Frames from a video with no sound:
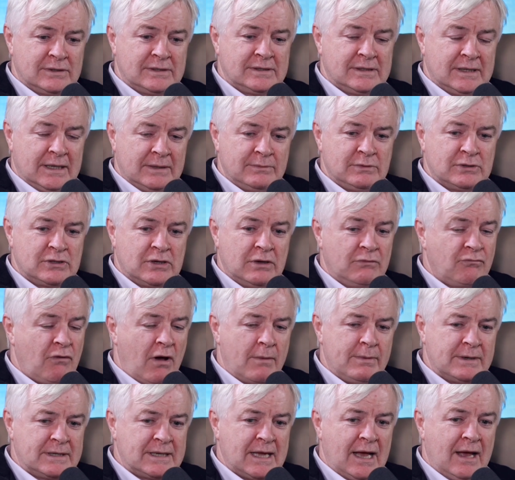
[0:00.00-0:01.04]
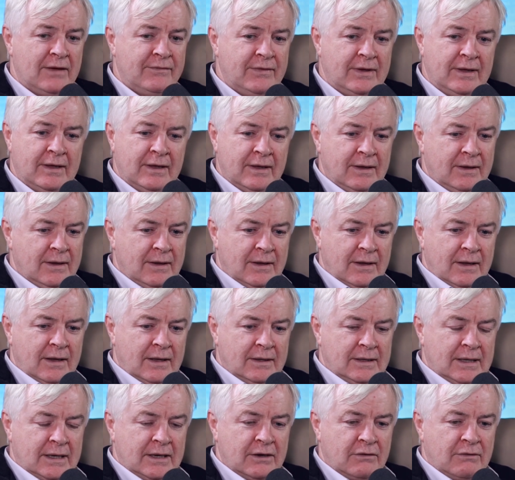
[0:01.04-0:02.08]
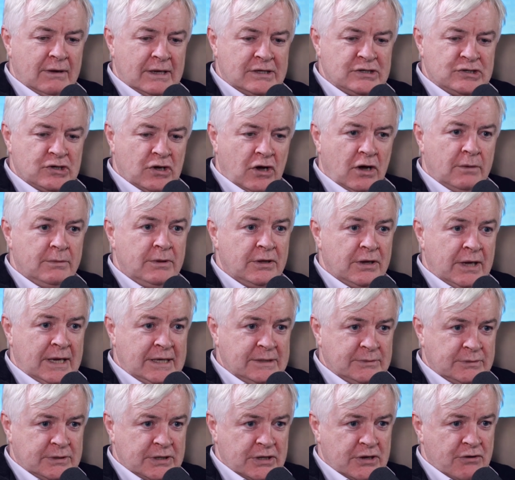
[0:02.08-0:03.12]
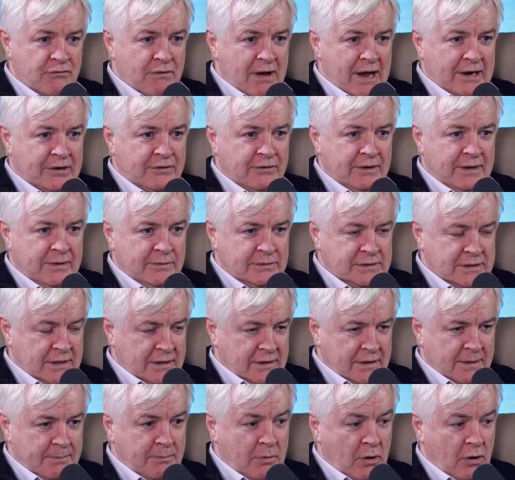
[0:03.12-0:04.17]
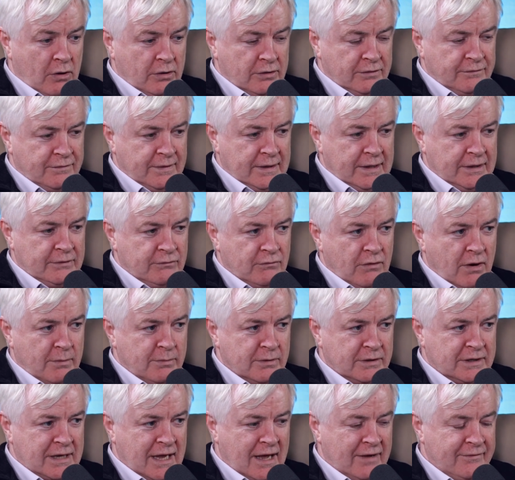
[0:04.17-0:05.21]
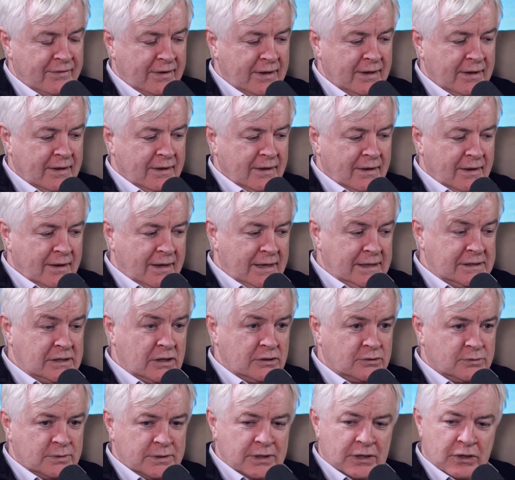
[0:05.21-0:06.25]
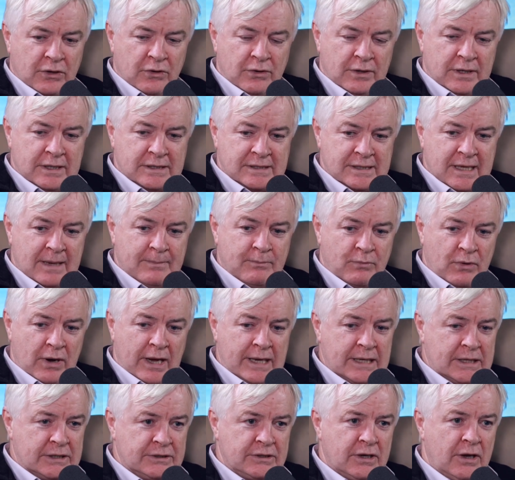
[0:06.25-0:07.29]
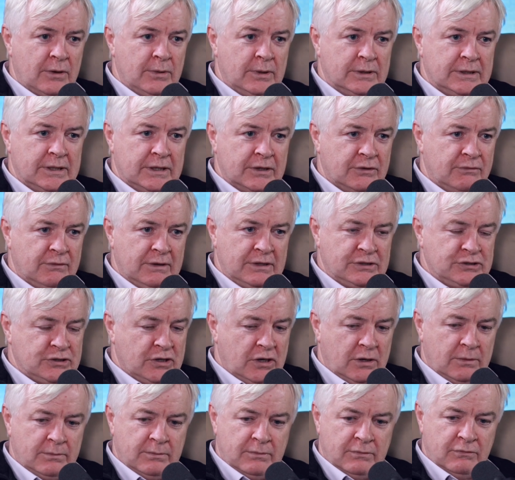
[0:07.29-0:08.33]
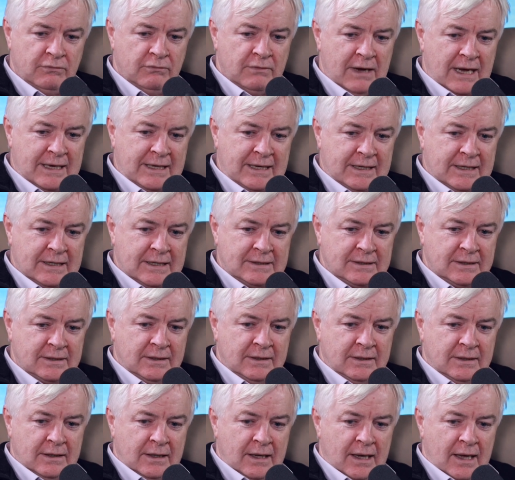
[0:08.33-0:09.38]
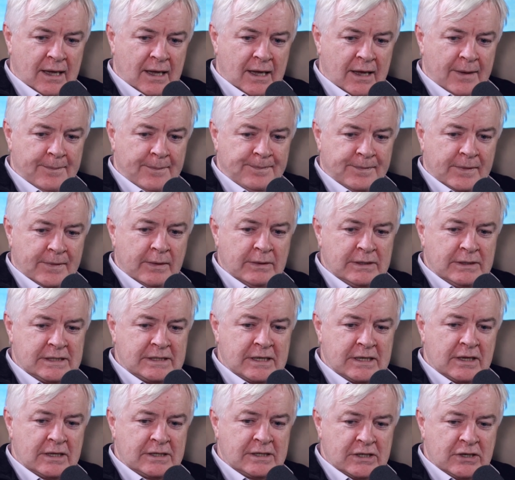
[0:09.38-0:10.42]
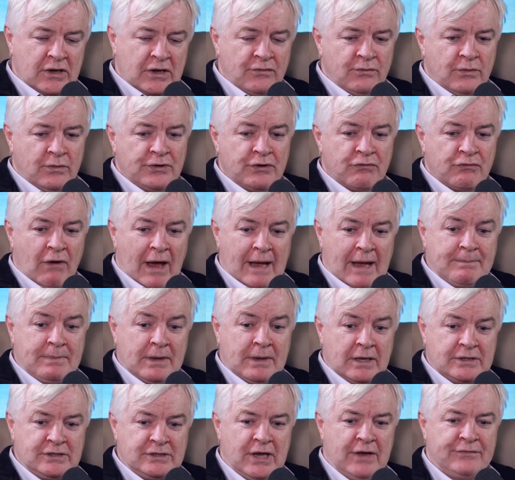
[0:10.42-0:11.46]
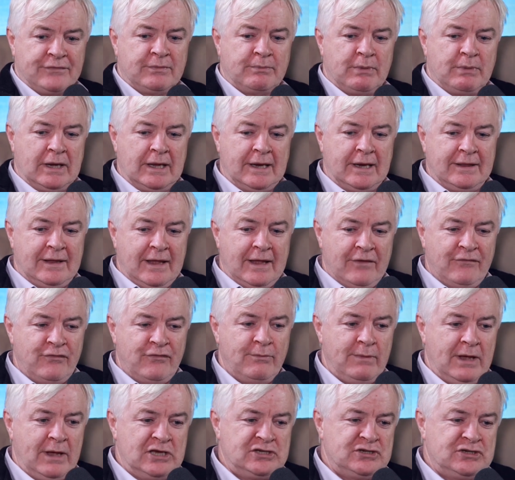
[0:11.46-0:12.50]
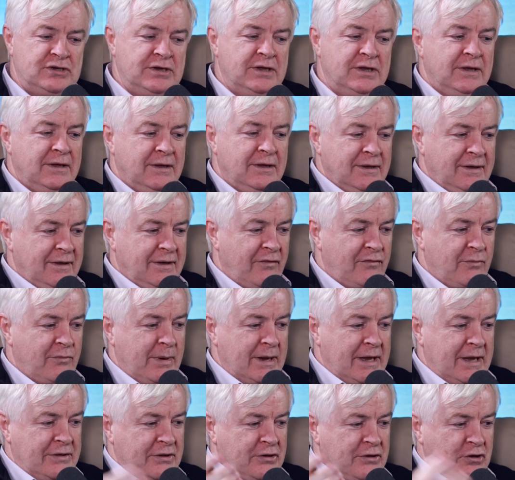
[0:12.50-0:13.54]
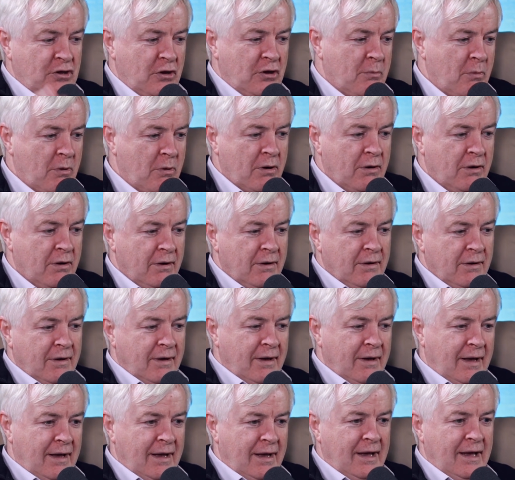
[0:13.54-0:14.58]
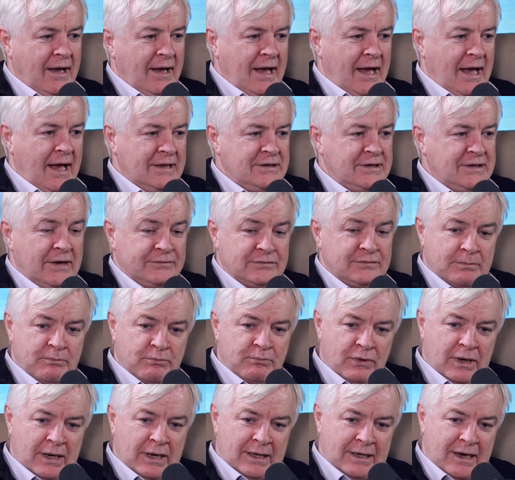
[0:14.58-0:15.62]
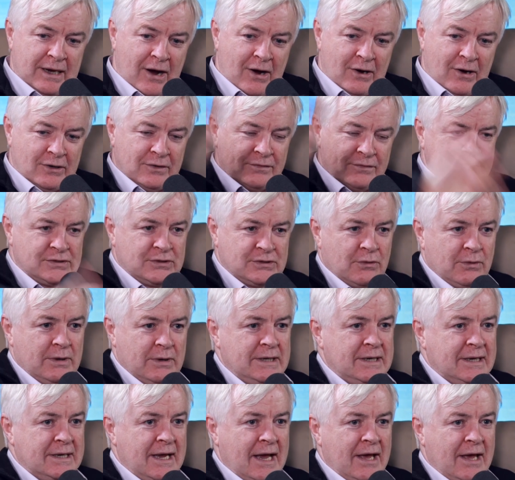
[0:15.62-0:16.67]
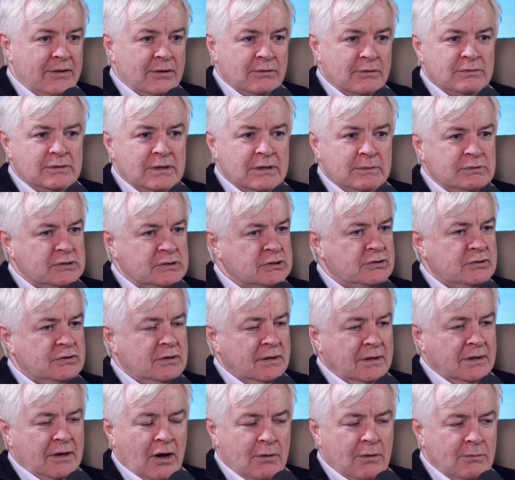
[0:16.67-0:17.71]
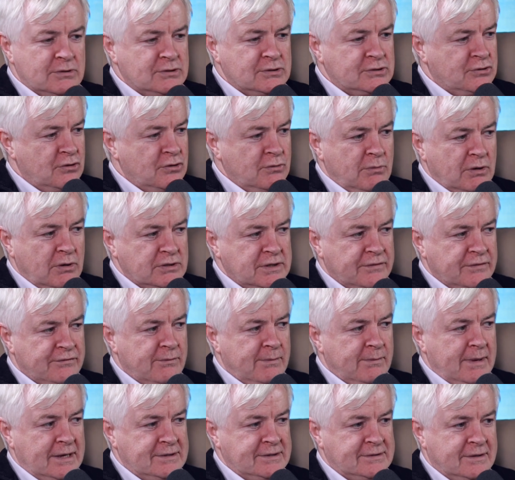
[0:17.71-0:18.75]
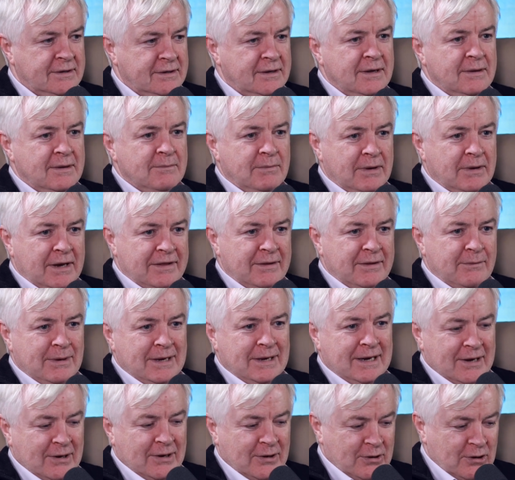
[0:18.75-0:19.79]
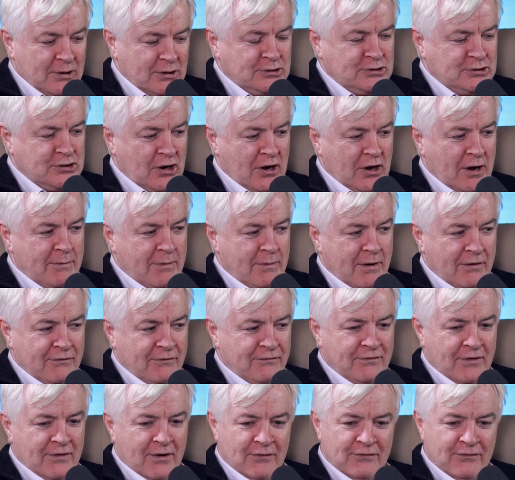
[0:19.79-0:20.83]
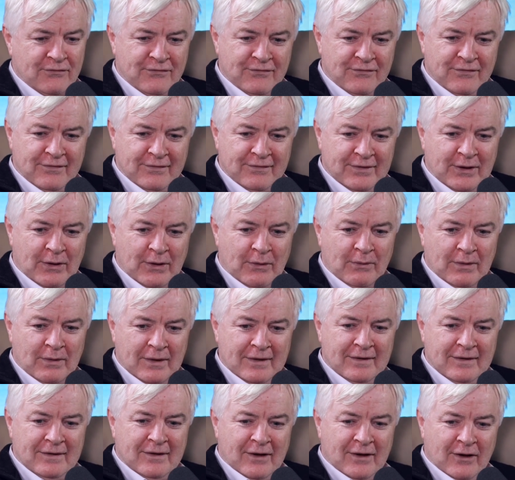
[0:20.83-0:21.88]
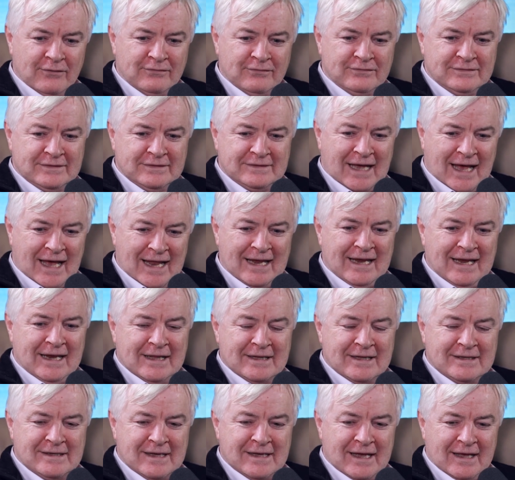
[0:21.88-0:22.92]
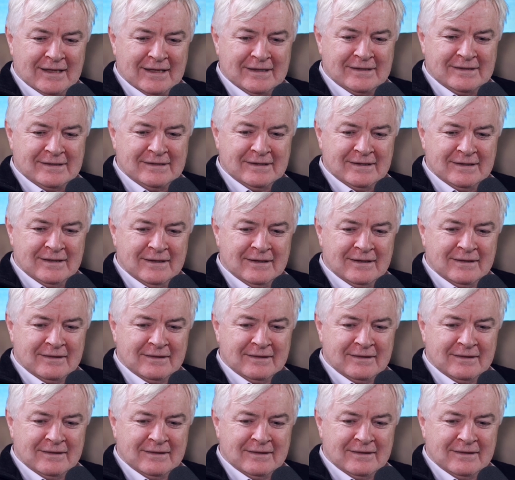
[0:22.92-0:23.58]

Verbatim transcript: was it was good. Robert Davi did a great job. He was the director. He was the Bond mm -hmm. villain, Robert Davi. He's also in the Goonies. And then Brian Godawa did a great job writing it. Um, it's, a, it's a tough one to write because you have to bring in the information, you have to bring in the humor, uh, and you have to bring a narrative story together. It was, it was almost too mm -hmm. much information, but I think we did a good job of of you know of telling it and